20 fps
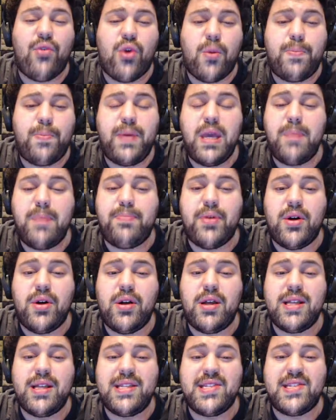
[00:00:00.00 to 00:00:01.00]
people
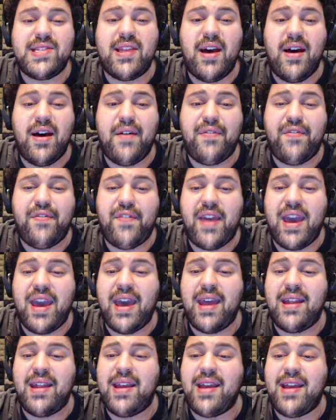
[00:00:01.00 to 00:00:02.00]
and stuff,
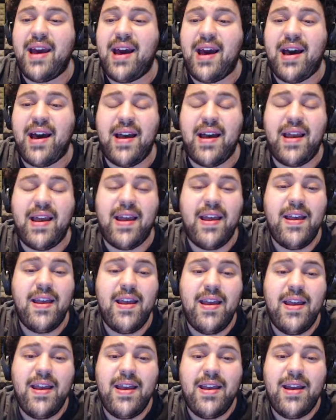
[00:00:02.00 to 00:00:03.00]
and or
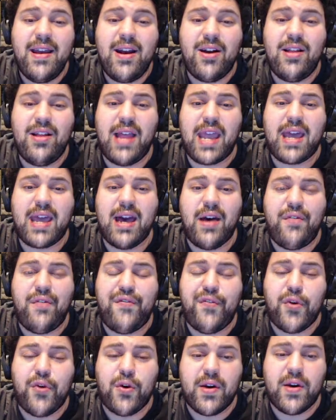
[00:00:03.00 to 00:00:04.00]
like
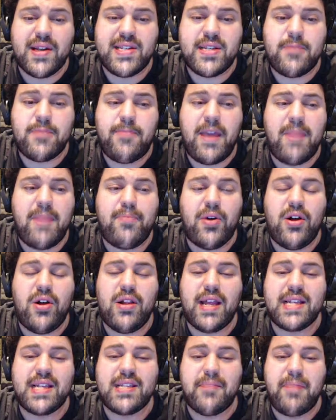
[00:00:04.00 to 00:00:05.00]
forest people.
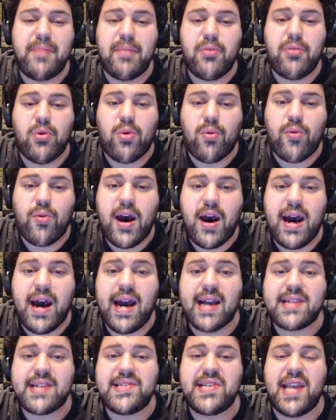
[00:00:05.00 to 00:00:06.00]
Like some people were
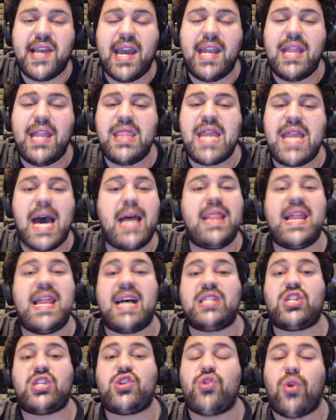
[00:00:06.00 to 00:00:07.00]
rocks, and that
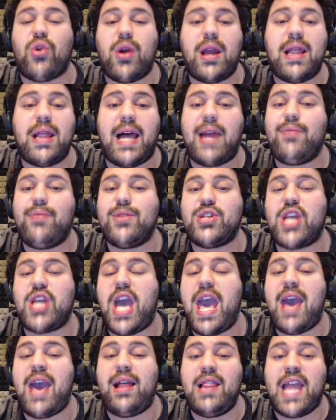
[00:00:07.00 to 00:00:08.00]
storyline was
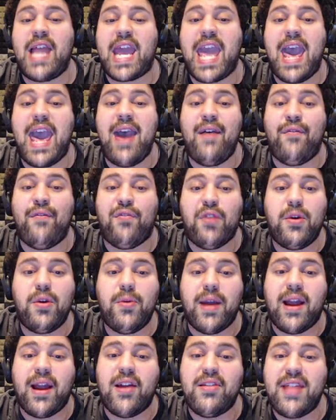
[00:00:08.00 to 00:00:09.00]
like
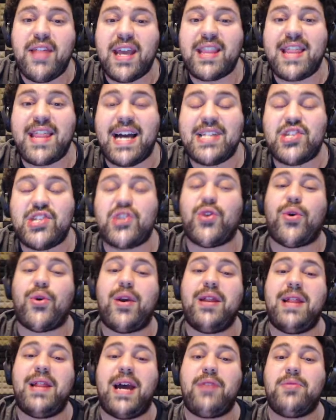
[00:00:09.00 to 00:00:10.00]
everywhere. Like that
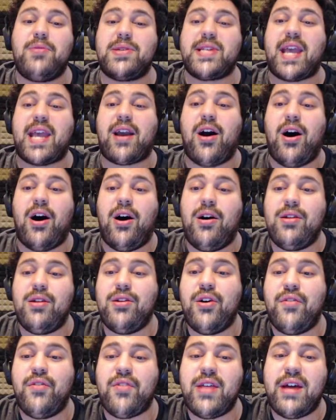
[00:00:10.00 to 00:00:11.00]
storyline was like all
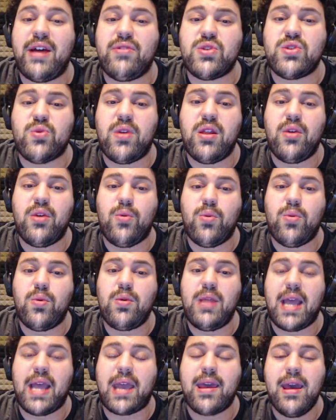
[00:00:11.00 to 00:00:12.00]
over. That was one of the
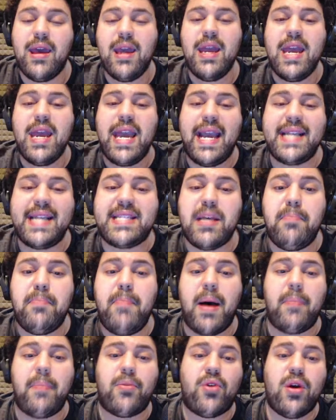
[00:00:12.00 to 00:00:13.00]
like. It's a
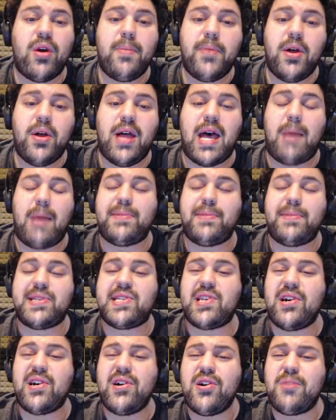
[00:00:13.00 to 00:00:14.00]
memorable
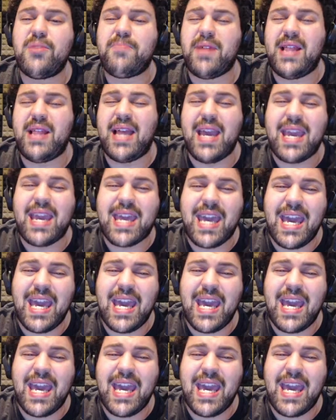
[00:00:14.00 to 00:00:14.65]
episode, but like